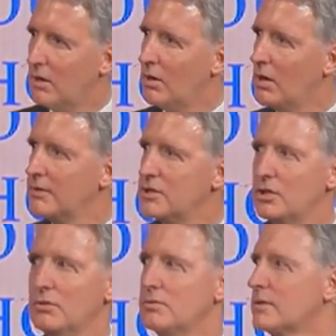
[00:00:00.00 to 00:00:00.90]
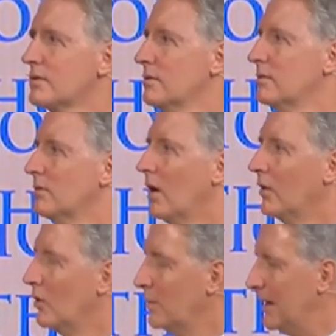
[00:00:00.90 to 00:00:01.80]
All the Jews are
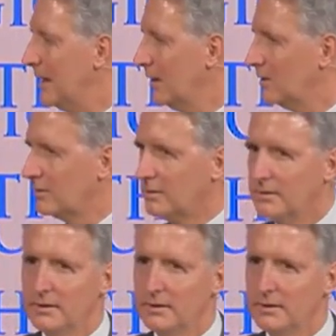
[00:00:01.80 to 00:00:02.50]
going to be killed.